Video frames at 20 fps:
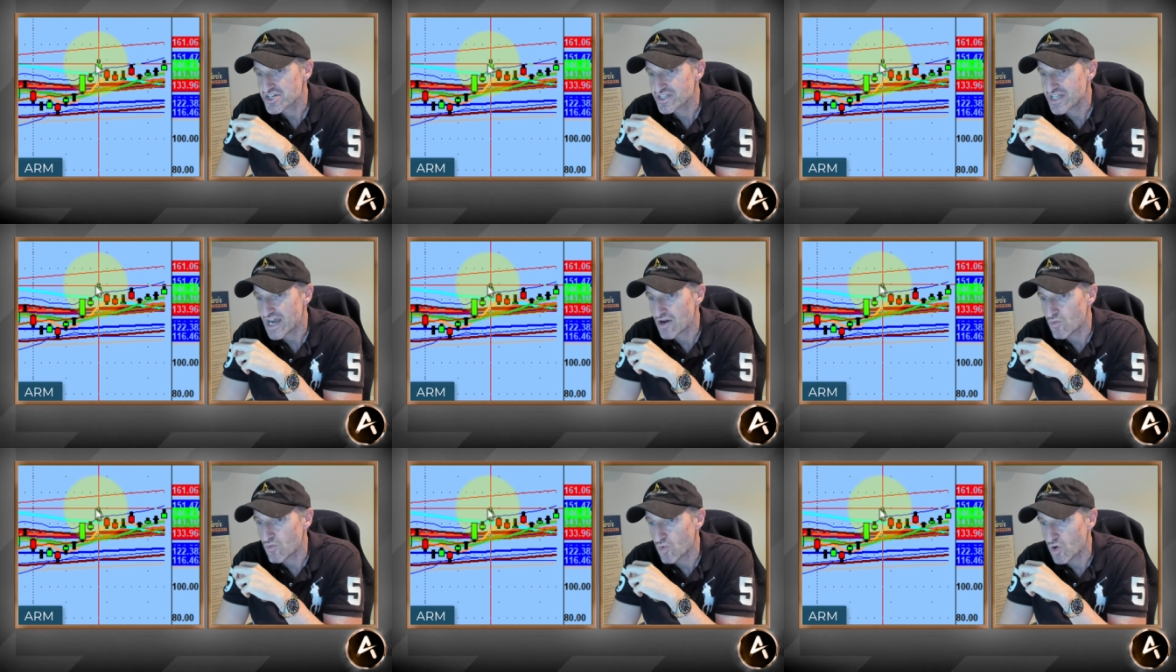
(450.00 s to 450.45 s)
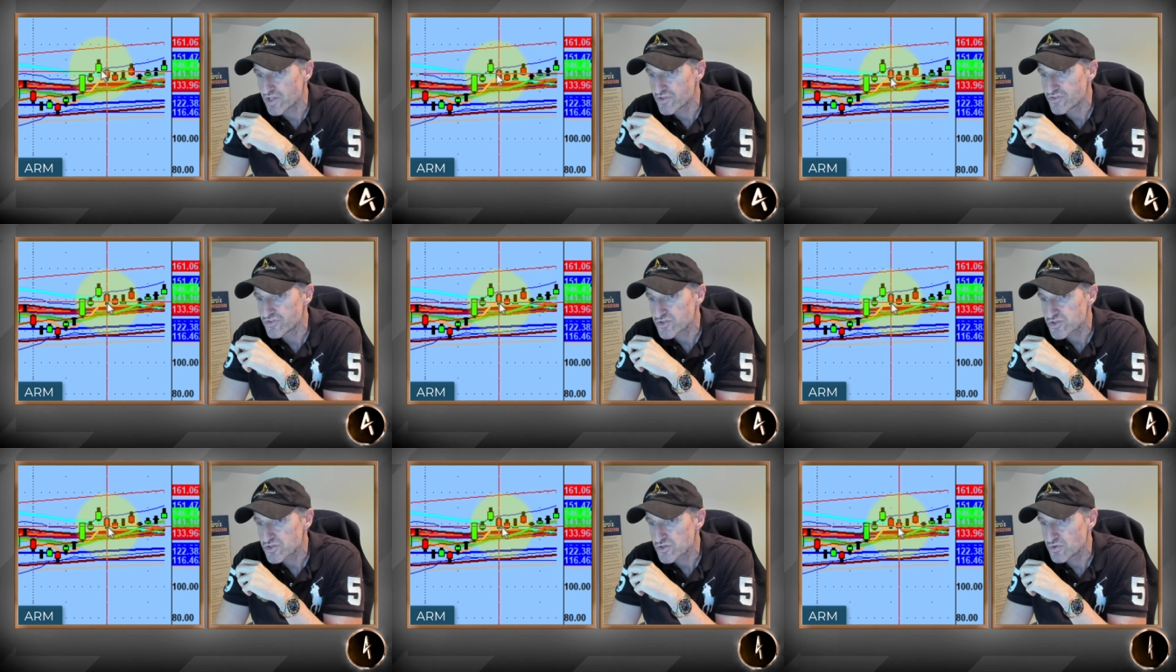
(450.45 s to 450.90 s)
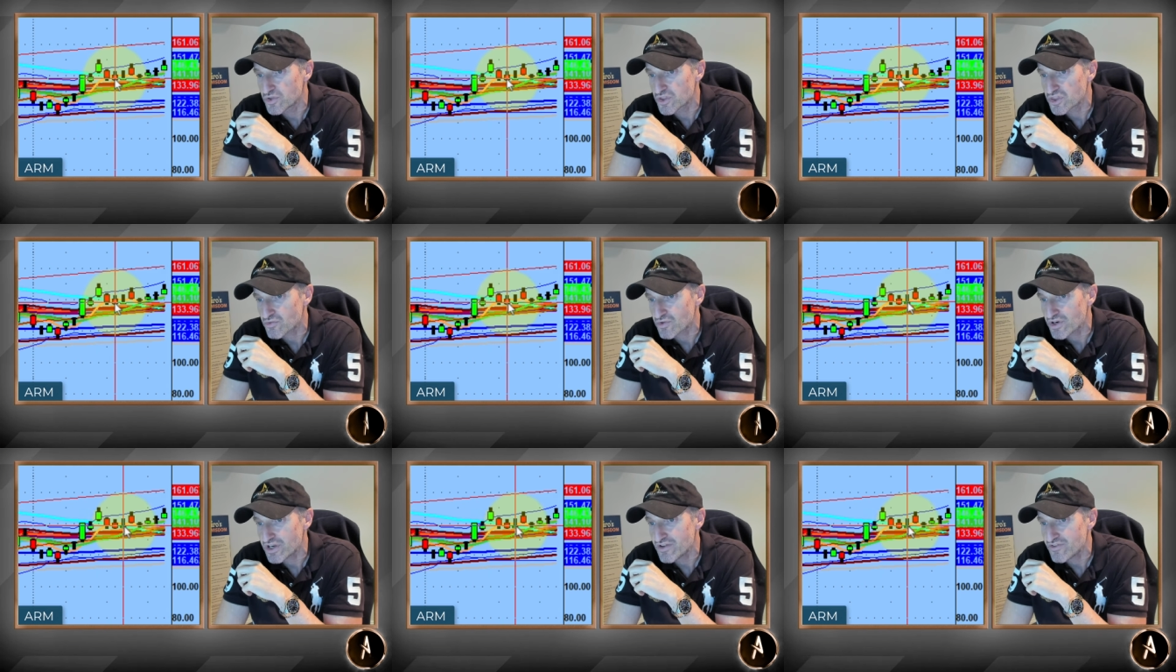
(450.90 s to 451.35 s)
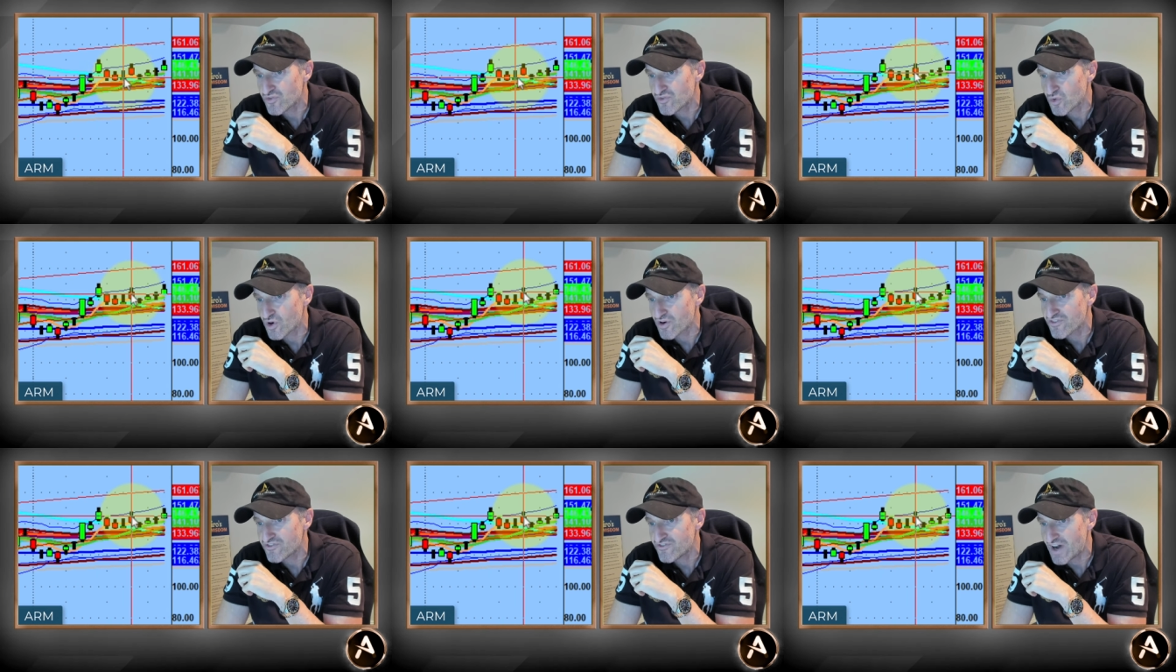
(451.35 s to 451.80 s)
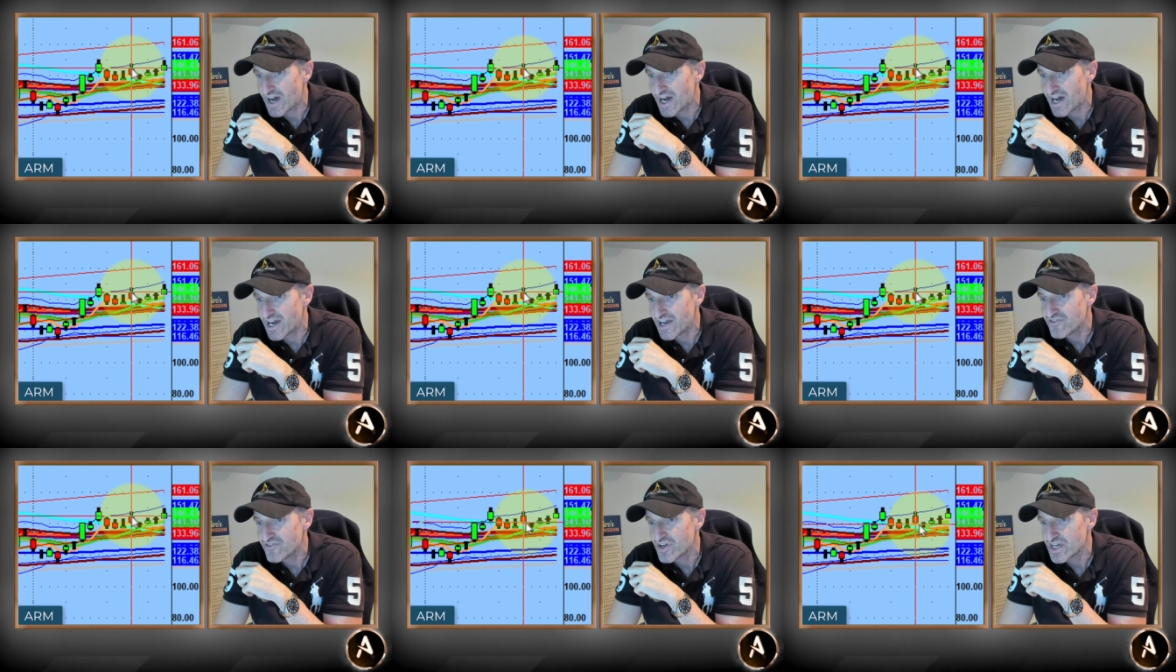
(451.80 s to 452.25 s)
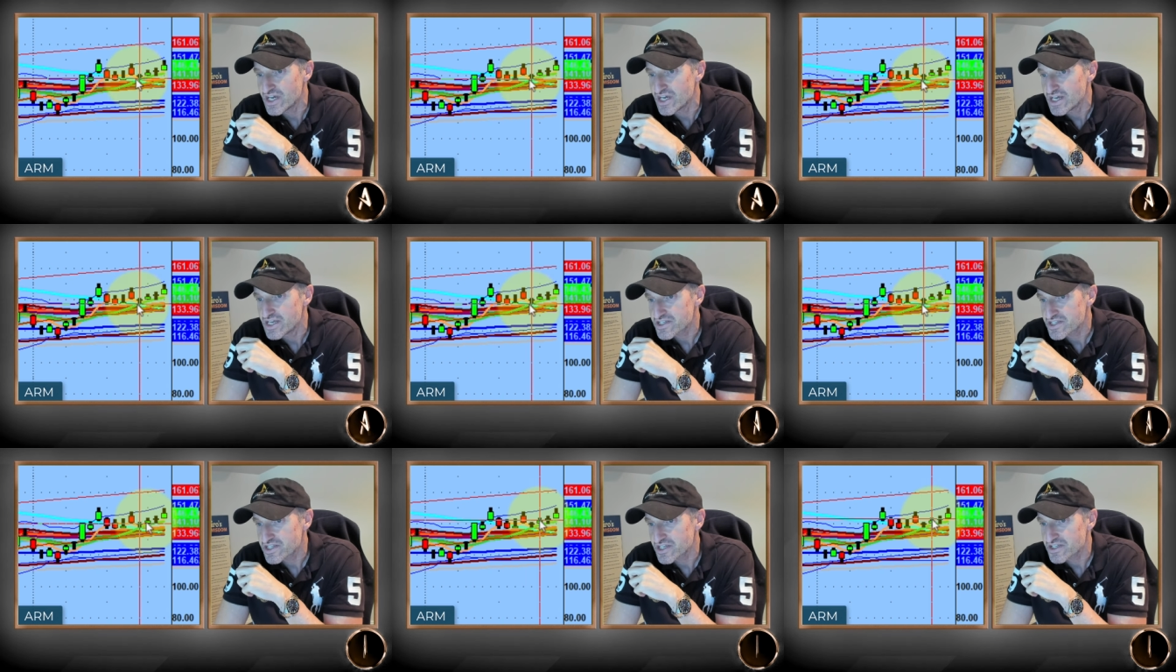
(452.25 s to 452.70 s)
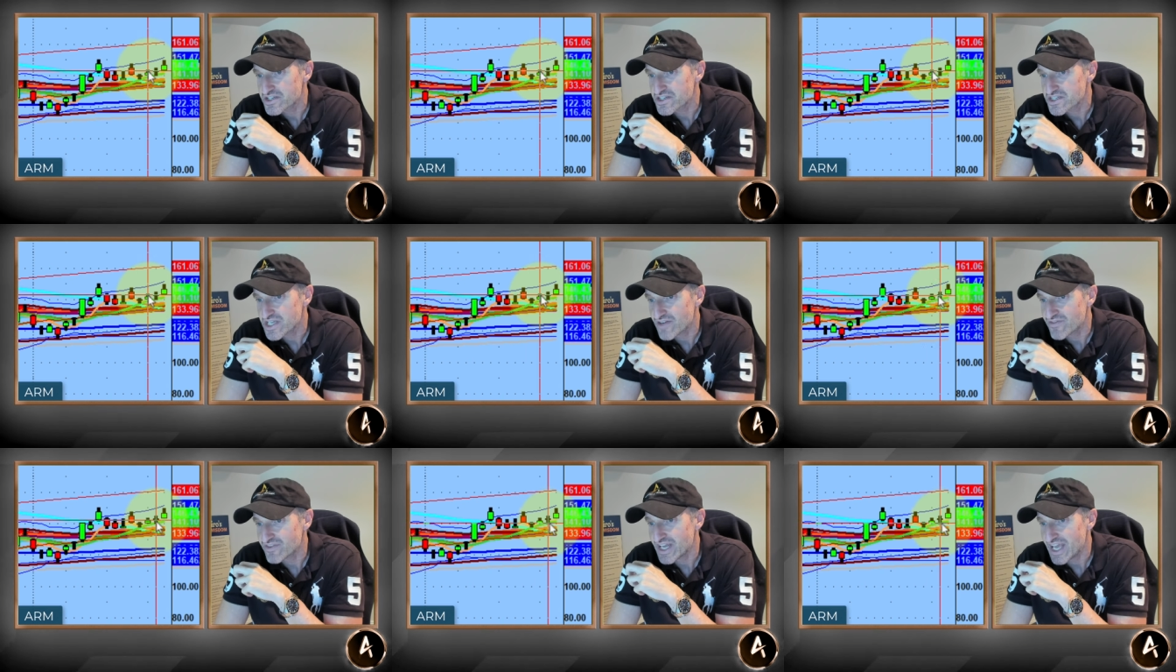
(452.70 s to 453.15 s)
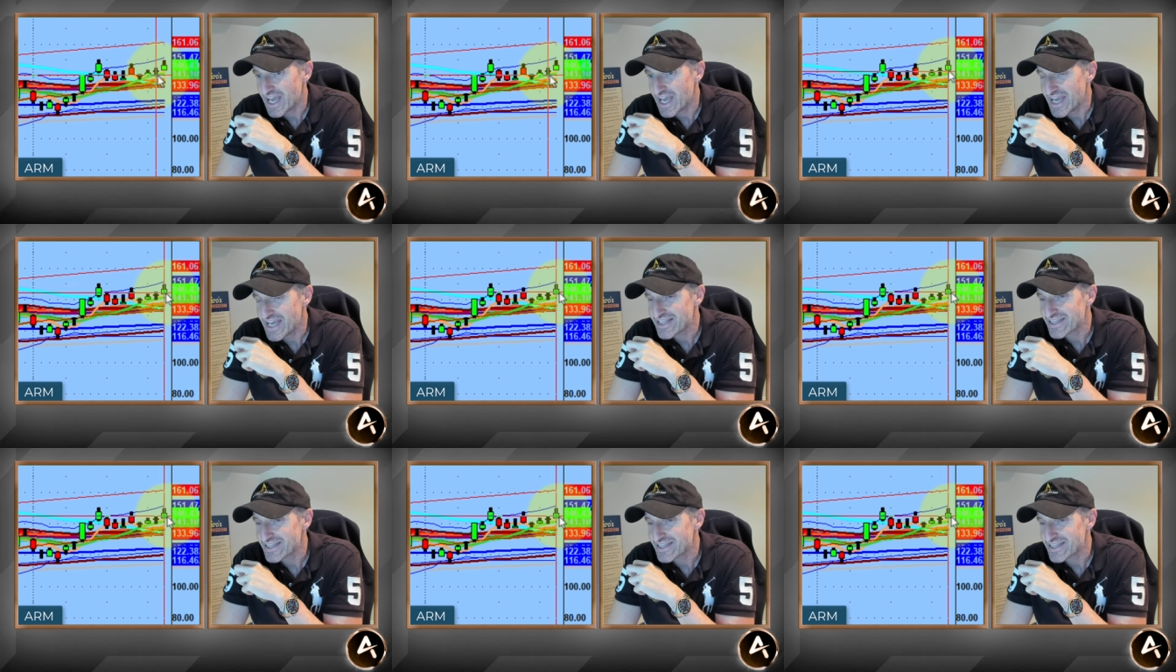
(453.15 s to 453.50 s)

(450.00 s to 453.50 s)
now. One, two, three, four, five, six, seven, eight,